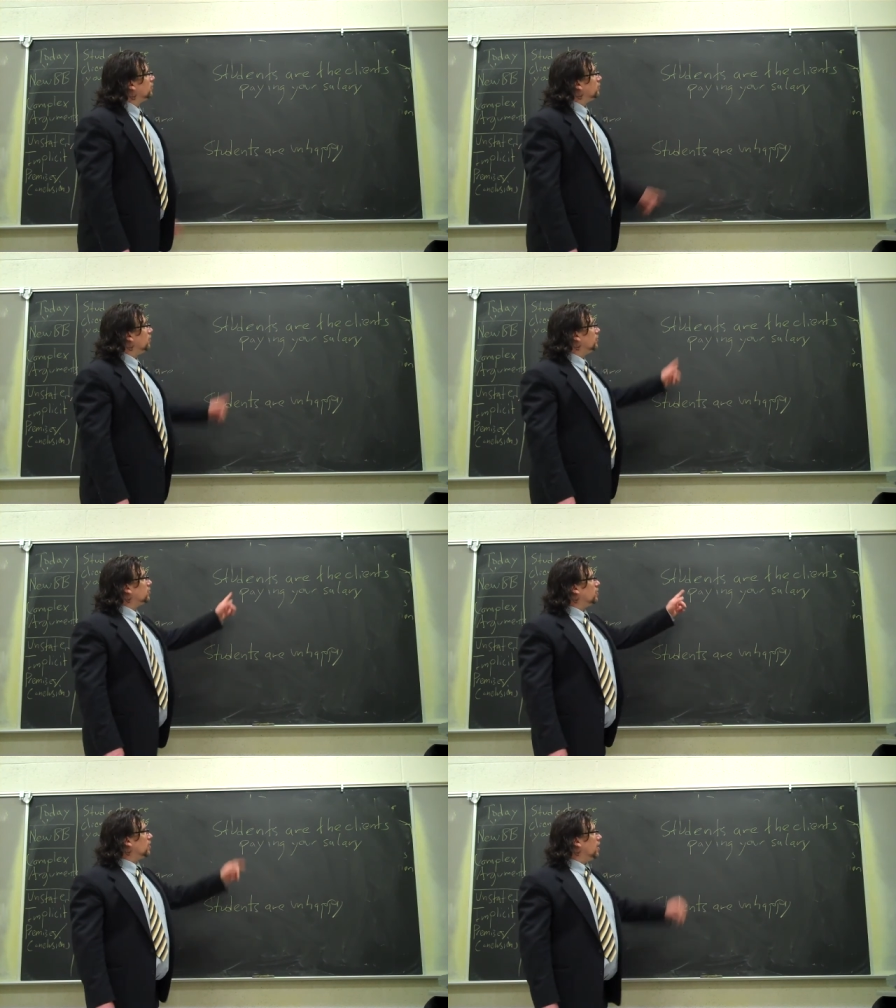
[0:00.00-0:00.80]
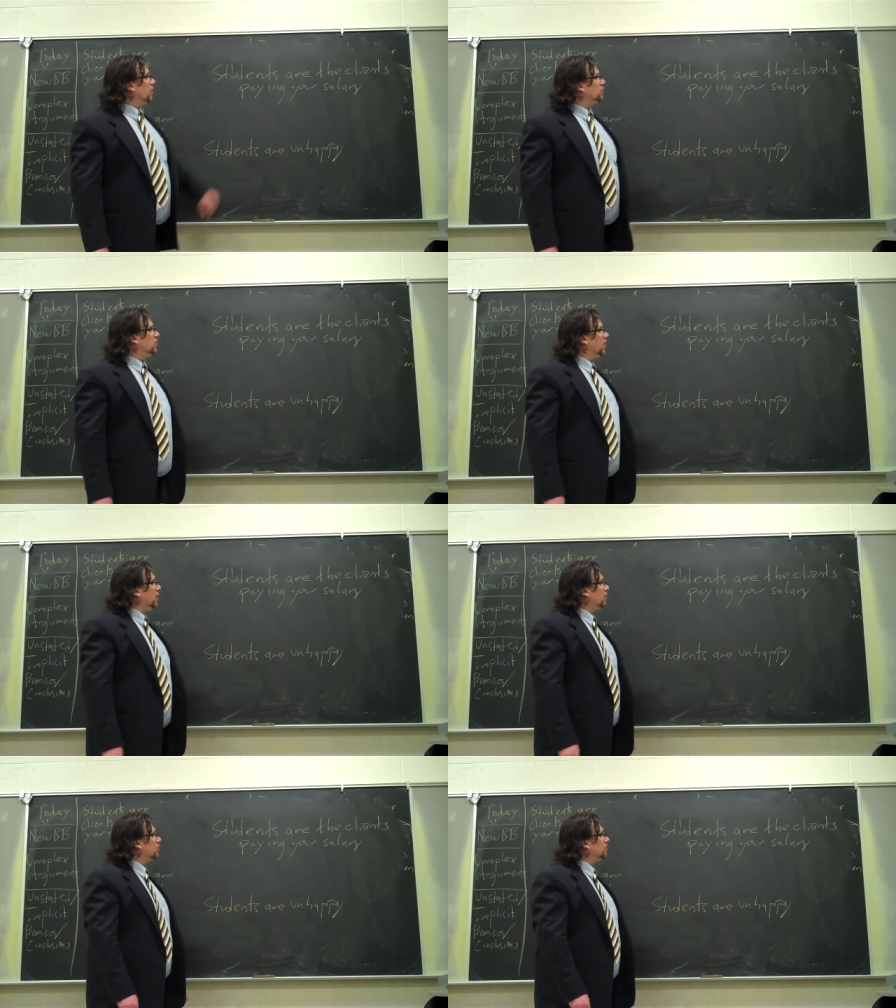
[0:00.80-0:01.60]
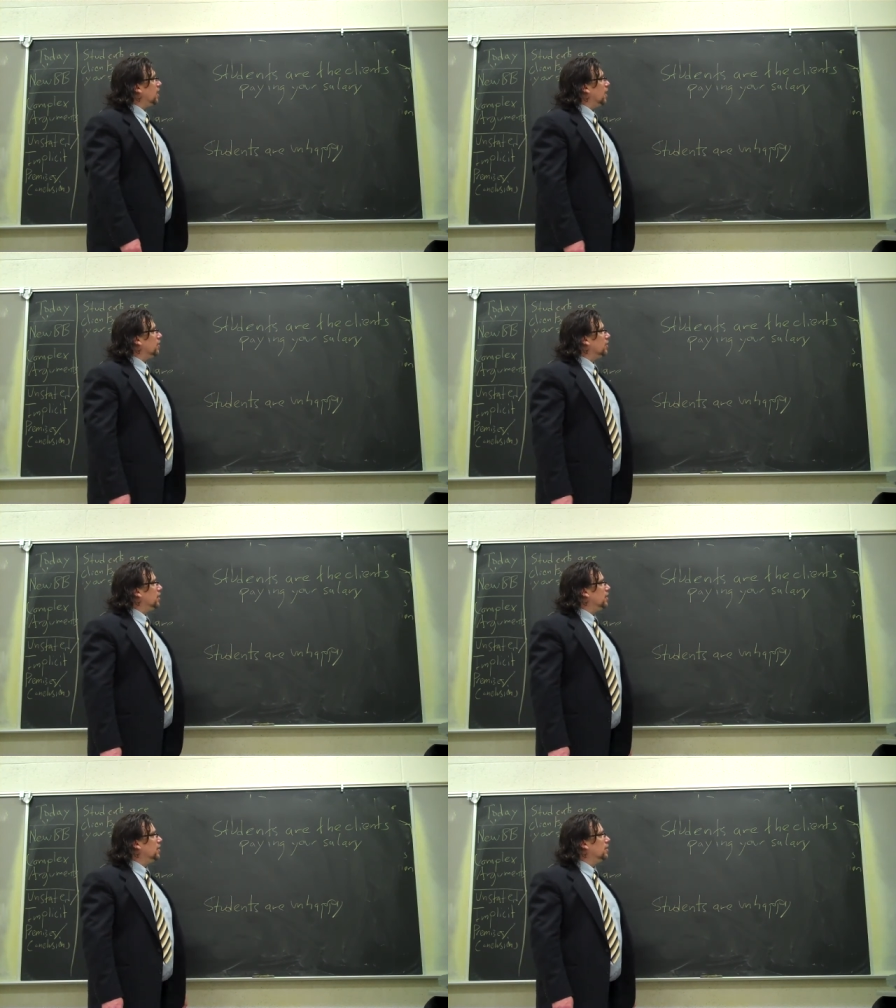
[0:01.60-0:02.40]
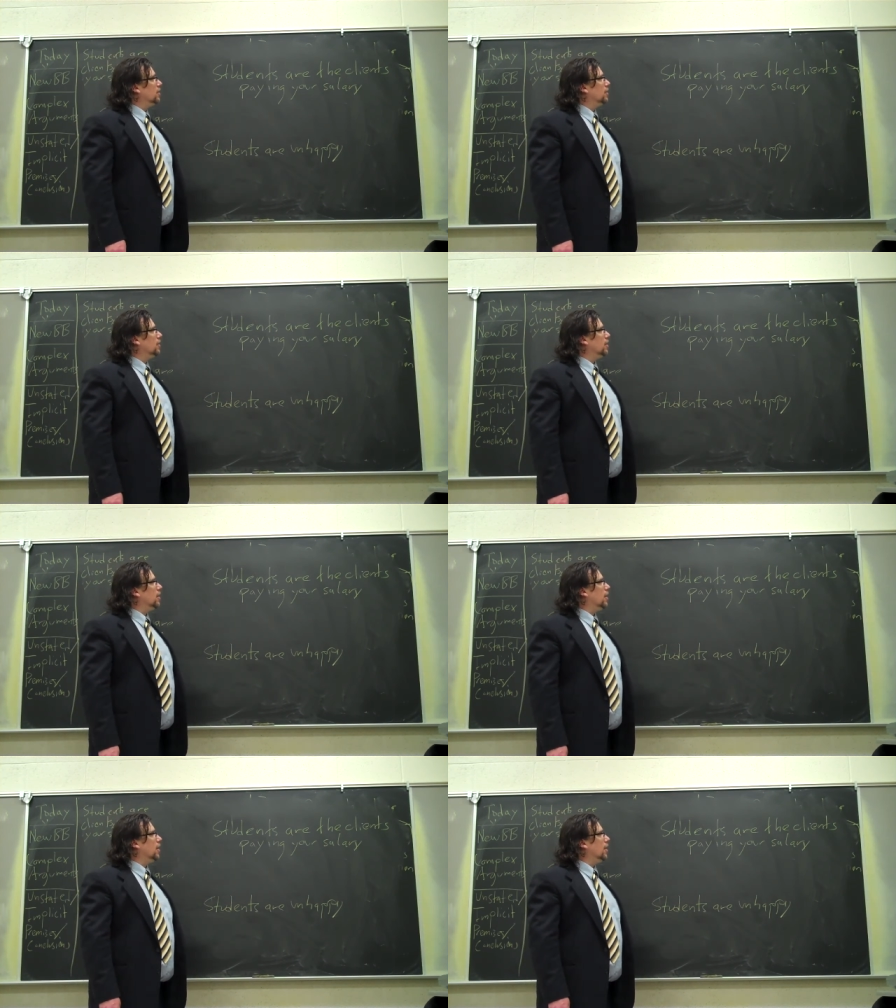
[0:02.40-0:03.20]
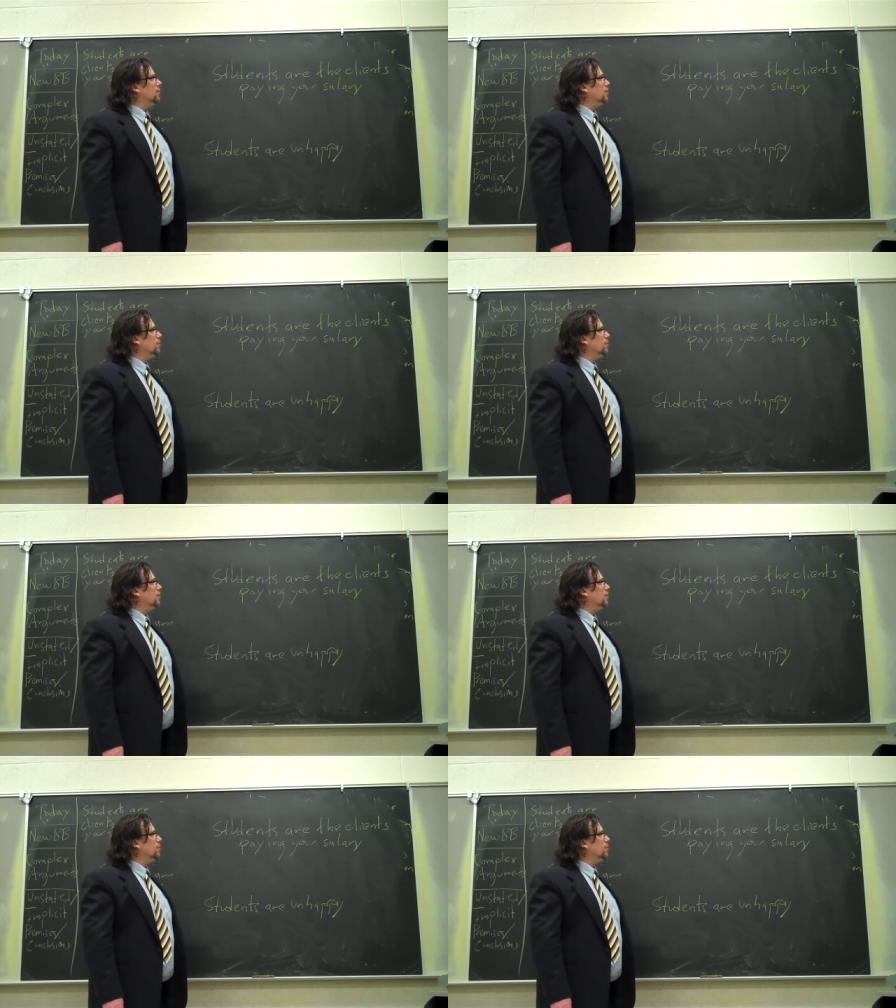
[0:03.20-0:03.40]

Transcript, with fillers: Students or the clients paying your salary. Um,